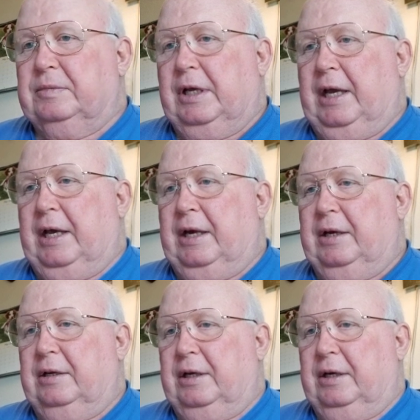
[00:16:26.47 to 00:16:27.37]

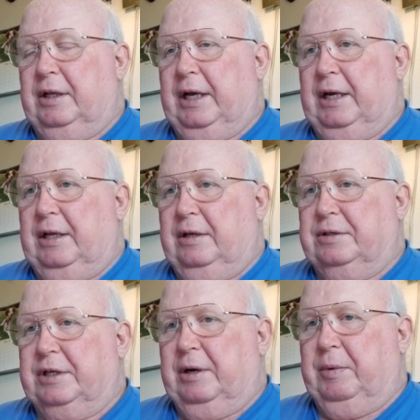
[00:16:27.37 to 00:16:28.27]
And, the idea
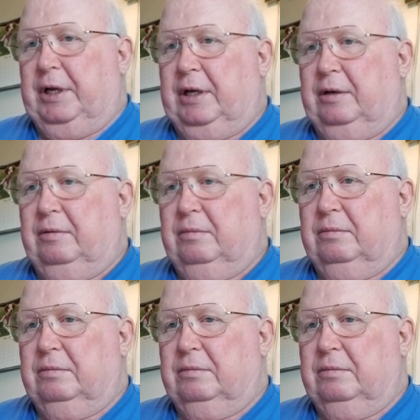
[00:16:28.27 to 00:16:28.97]
is that we can